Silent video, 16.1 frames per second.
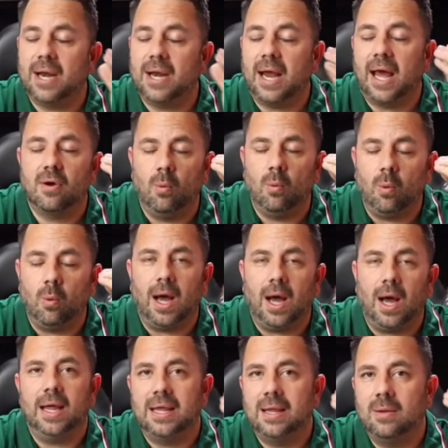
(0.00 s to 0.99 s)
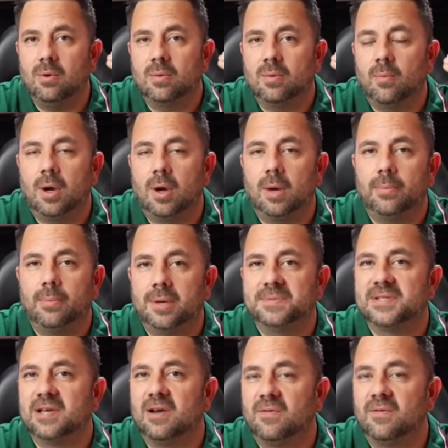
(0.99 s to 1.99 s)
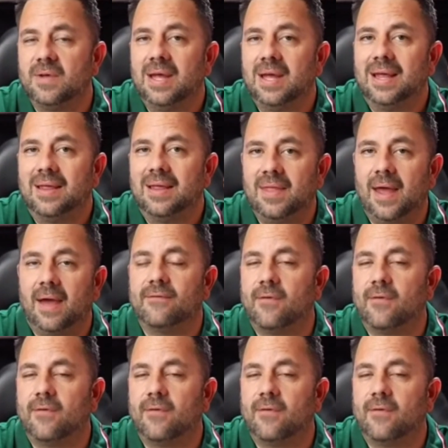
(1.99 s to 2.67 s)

but I don't know why he would want to put himself